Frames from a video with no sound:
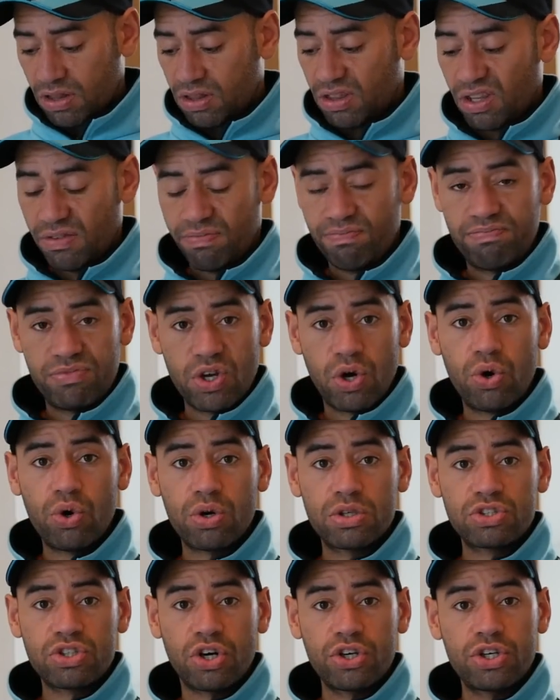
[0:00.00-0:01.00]

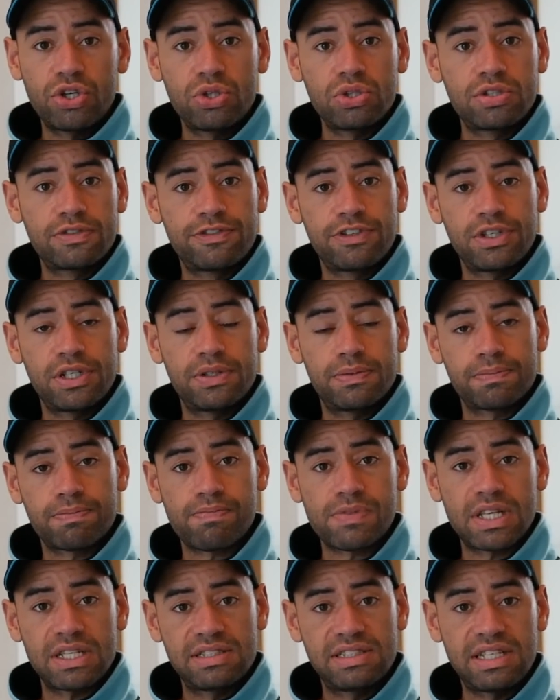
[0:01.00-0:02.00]
hooks I use for
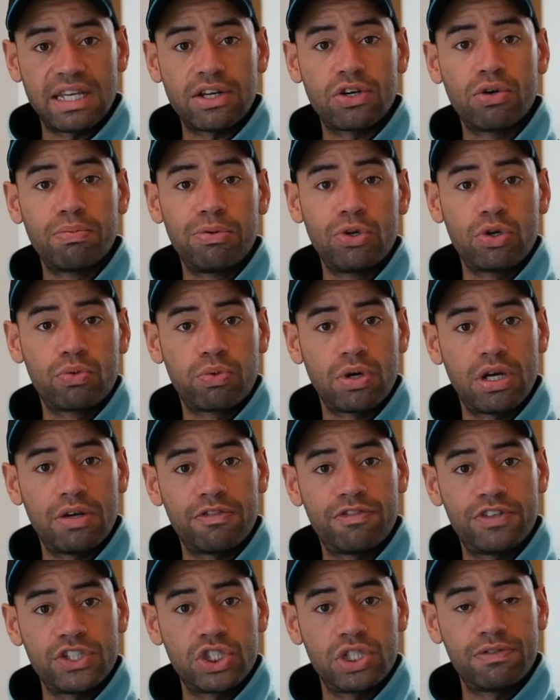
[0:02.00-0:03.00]
single bloodworm
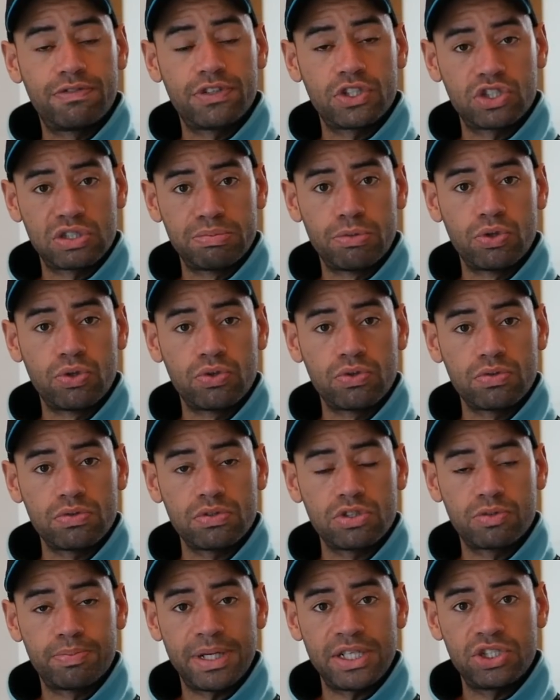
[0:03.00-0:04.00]
fishing for small
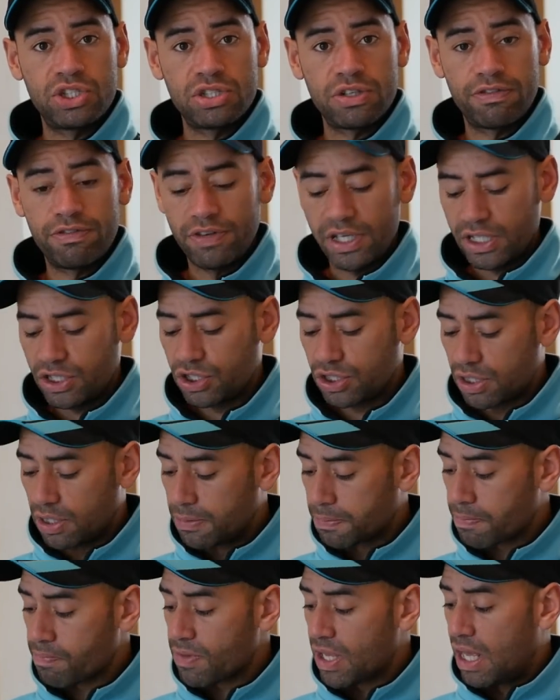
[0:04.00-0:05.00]
species of fish
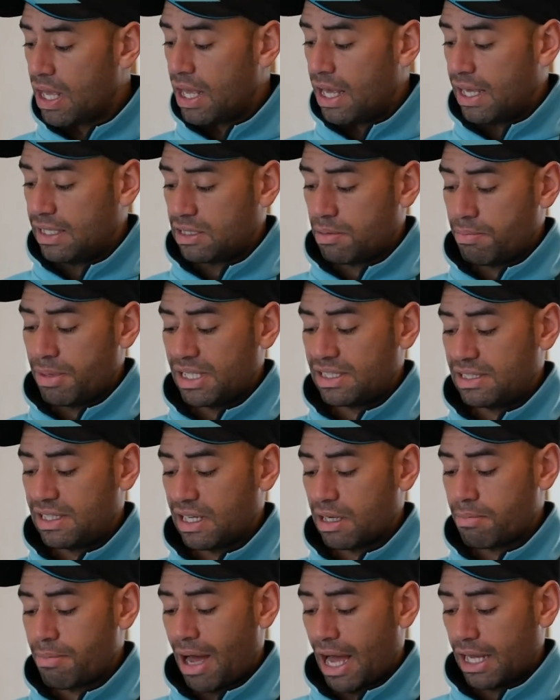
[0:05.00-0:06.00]
is a
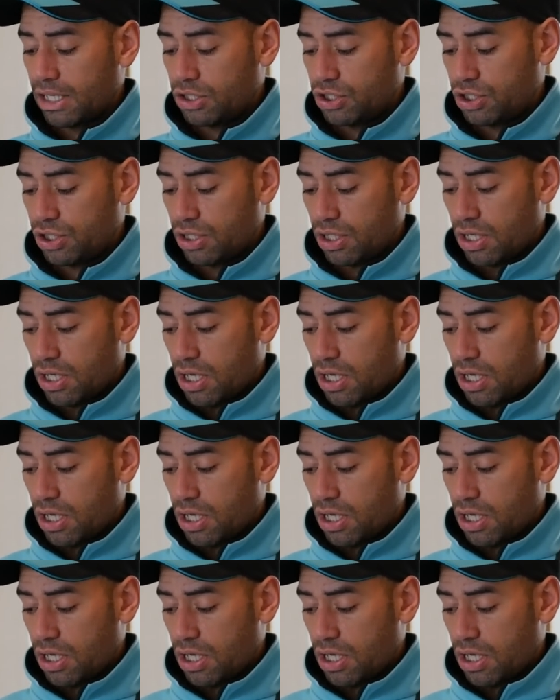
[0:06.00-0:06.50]
Mystic Match